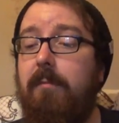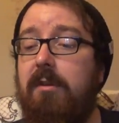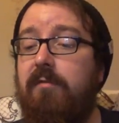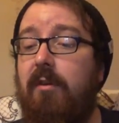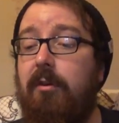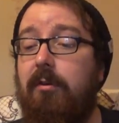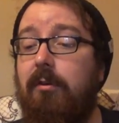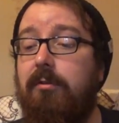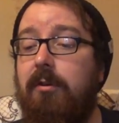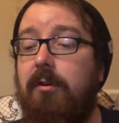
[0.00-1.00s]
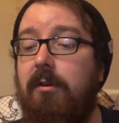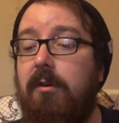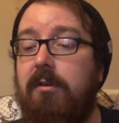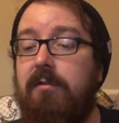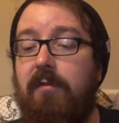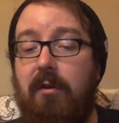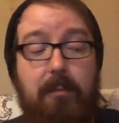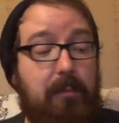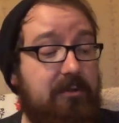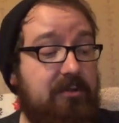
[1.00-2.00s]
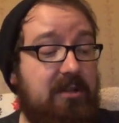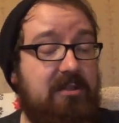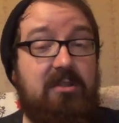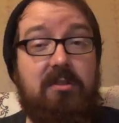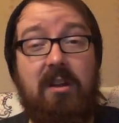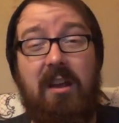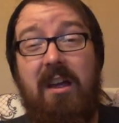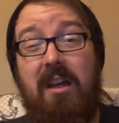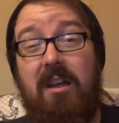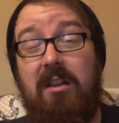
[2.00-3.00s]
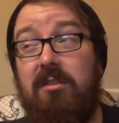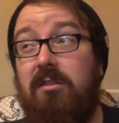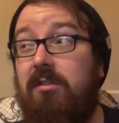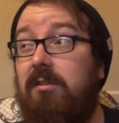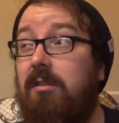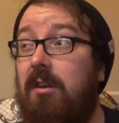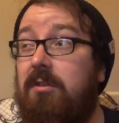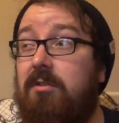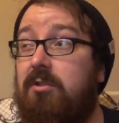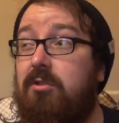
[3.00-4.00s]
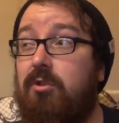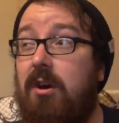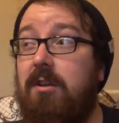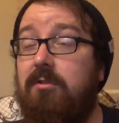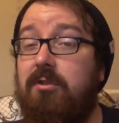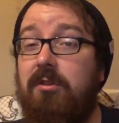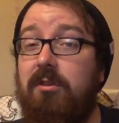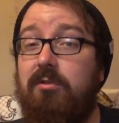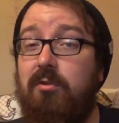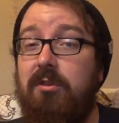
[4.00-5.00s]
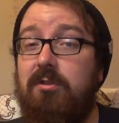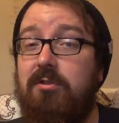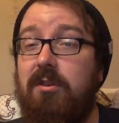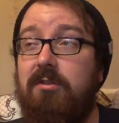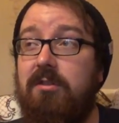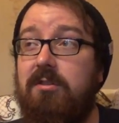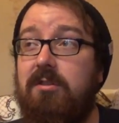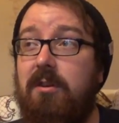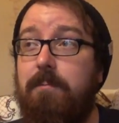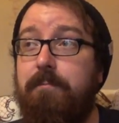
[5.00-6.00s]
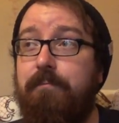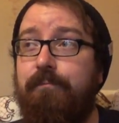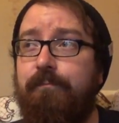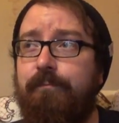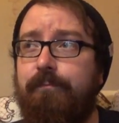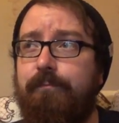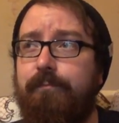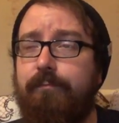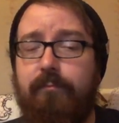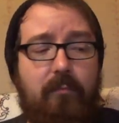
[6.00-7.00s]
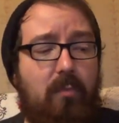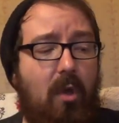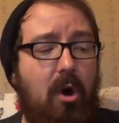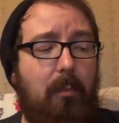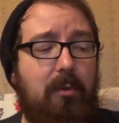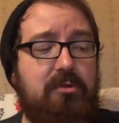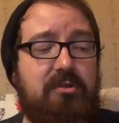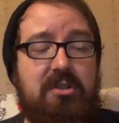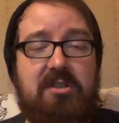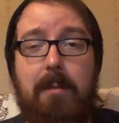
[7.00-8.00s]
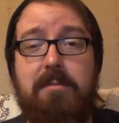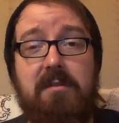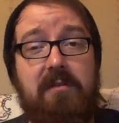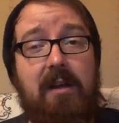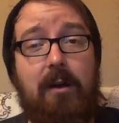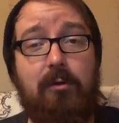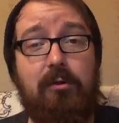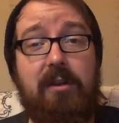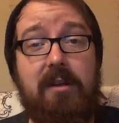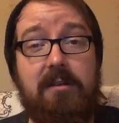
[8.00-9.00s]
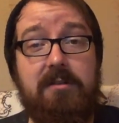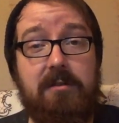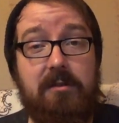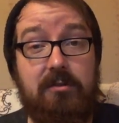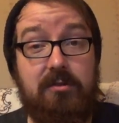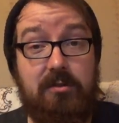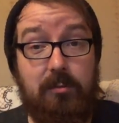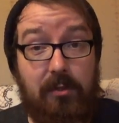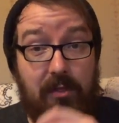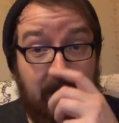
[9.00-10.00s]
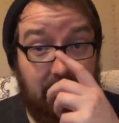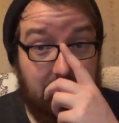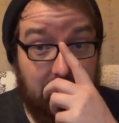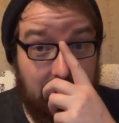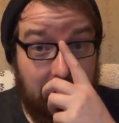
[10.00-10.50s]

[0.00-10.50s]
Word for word: It's very good. It's very pleasant. It's it's strange. It's really strange. It's um, almost deceptive in how good it is because you would think